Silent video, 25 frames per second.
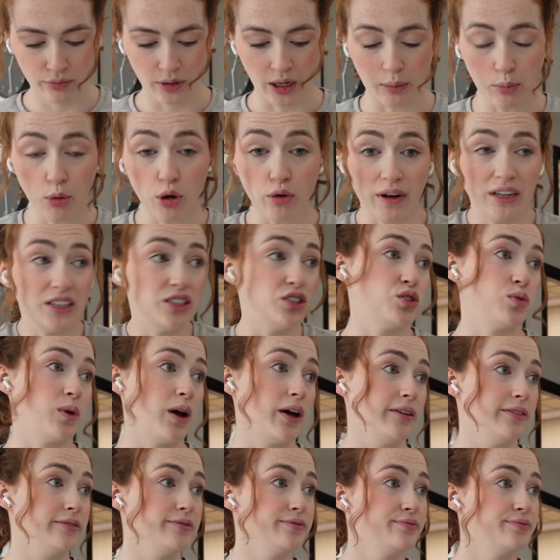I'm already
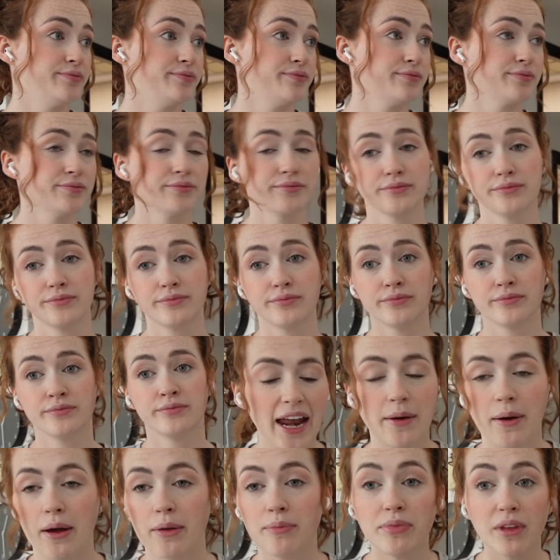sweating.
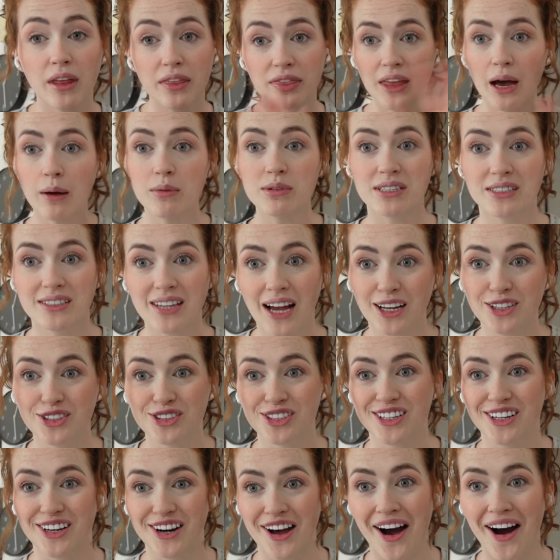Anyway, that was a
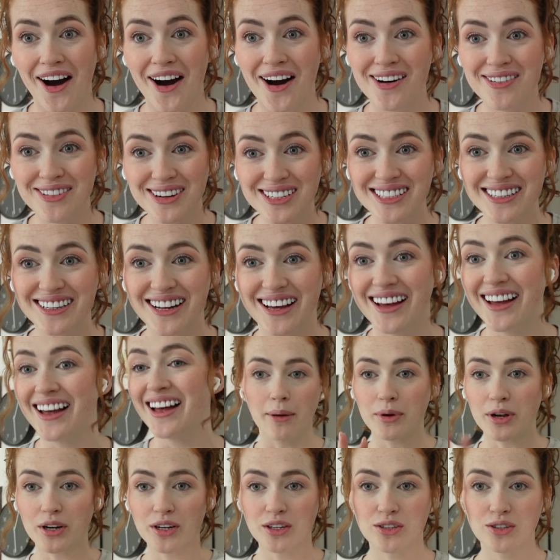tangent and a half, wasn't it?
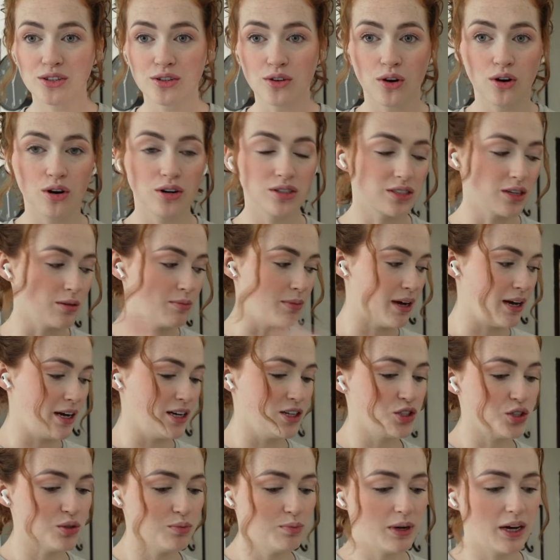I'm gonna sort my
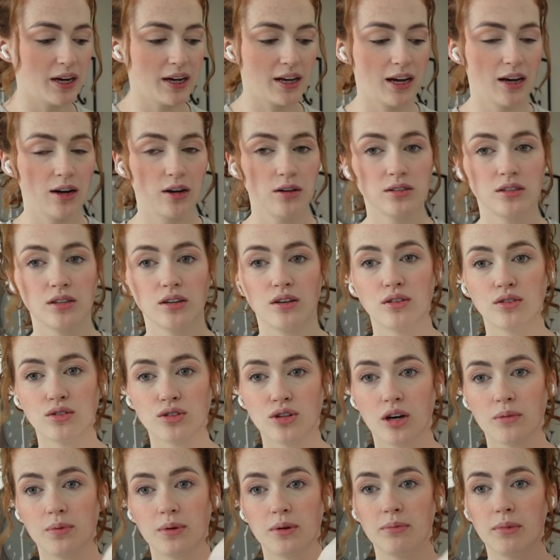gym bag out,
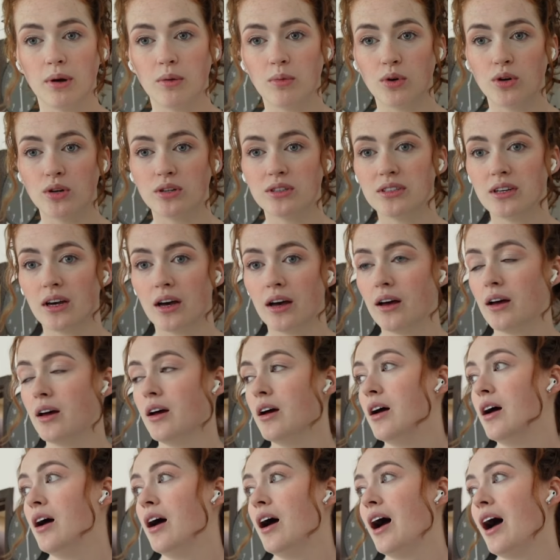top up my water,
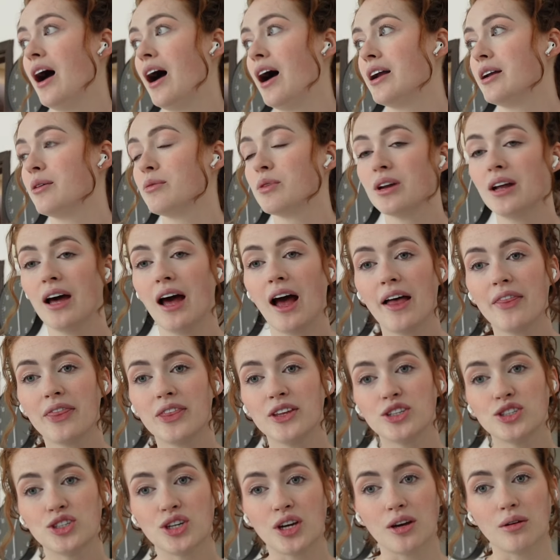and I'm gonna head the
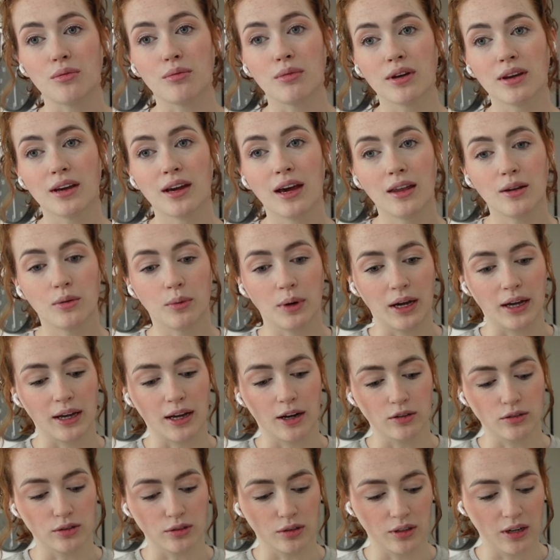gym, get the
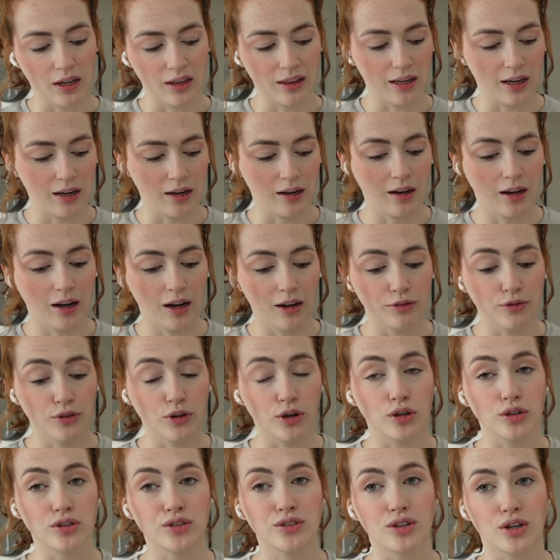workout done, and then I've
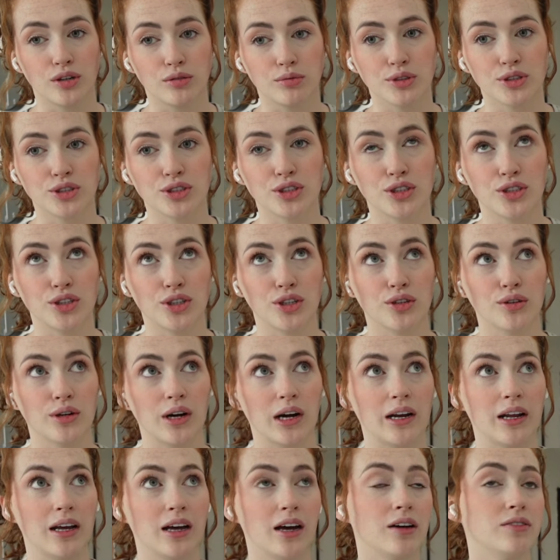got so much to do
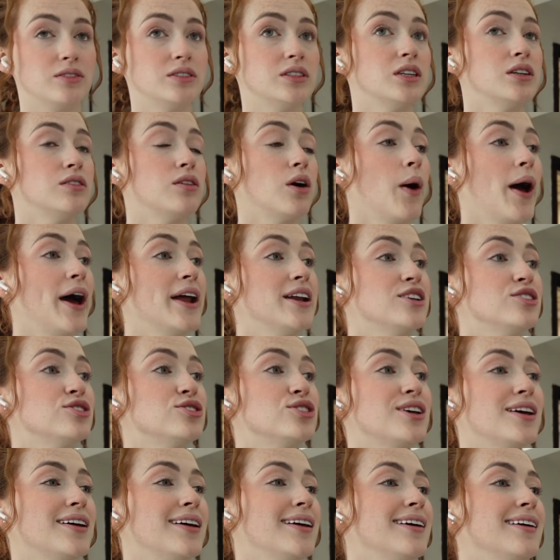and I have zero
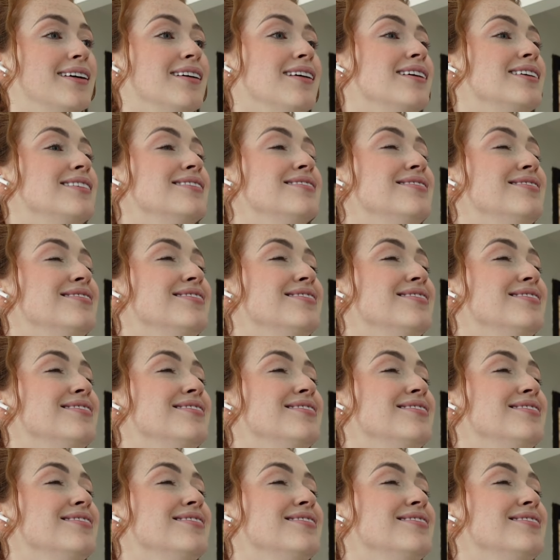energy.